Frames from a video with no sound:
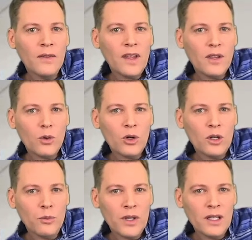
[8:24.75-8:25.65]
that they
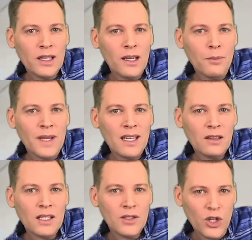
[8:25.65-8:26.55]
were being
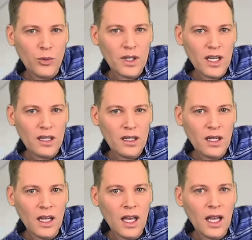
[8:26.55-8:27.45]
immediately terminated.